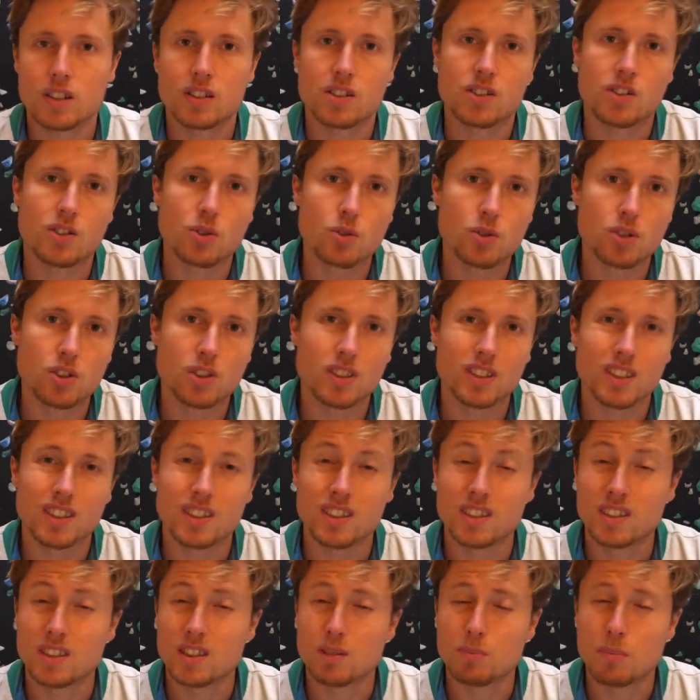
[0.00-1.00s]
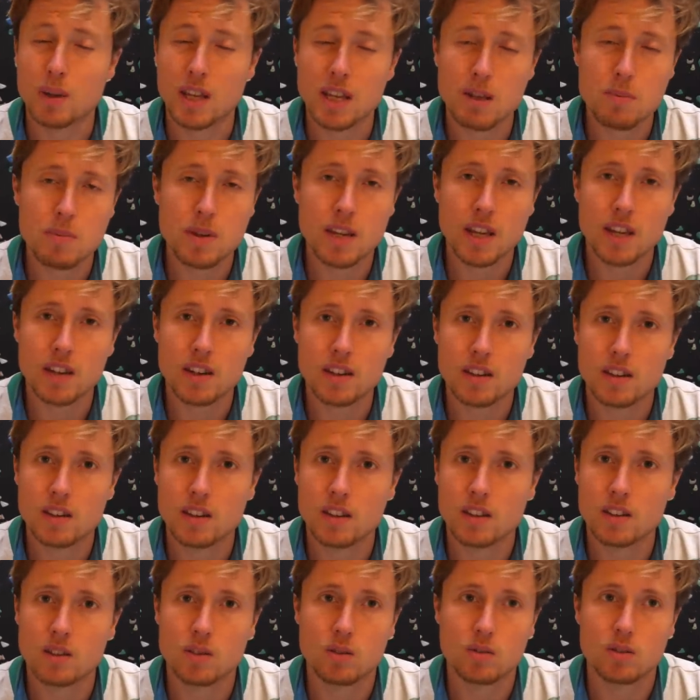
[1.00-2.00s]
As usual, they didn't pay me
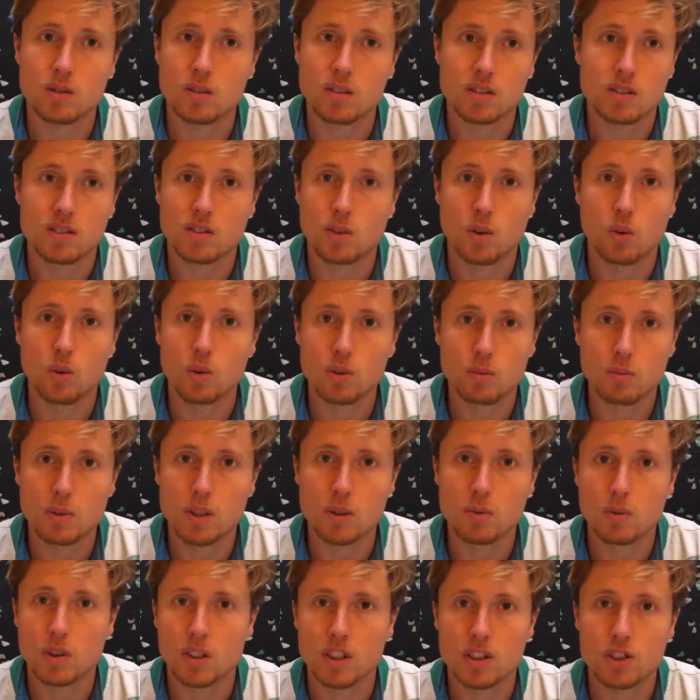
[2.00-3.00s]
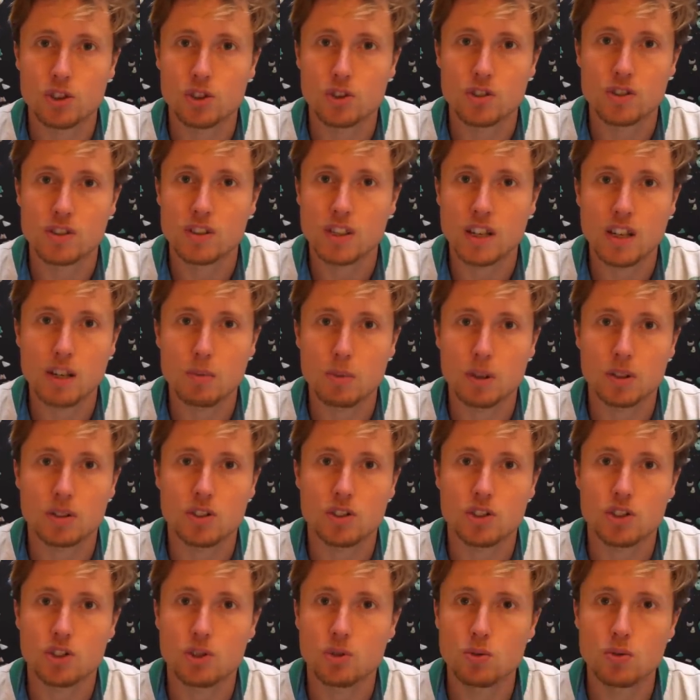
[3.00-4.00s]
anything or told me what I should say about
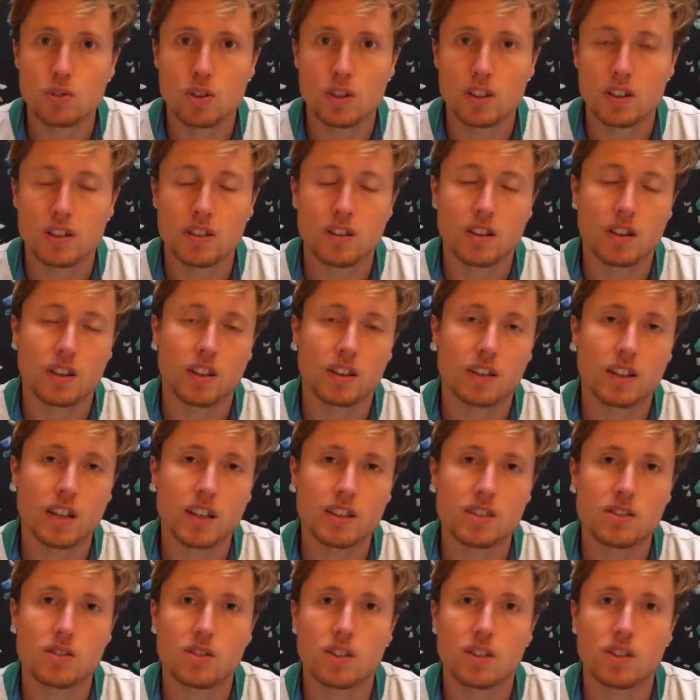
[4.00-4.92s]
the shoe or anything like that,